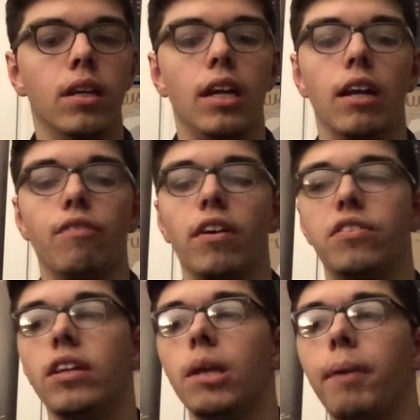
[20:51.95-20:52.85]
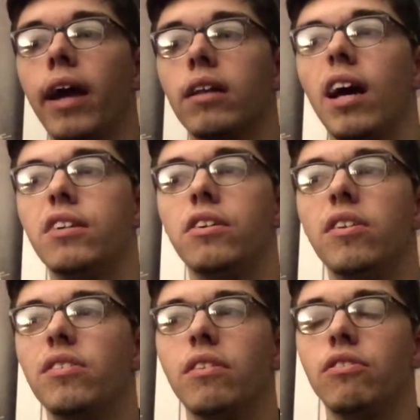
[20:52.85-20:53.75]
you know, if I see any
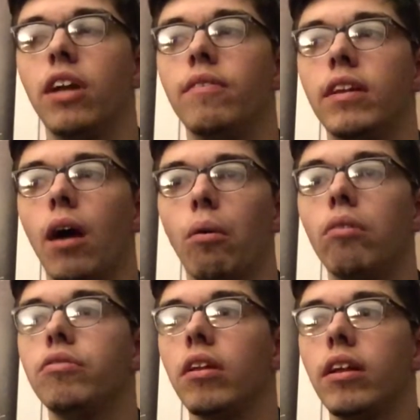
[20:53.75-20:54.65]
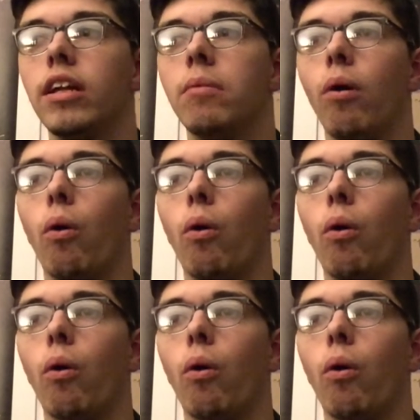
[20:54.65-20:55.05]
backlashes and stuff, then I will delete them,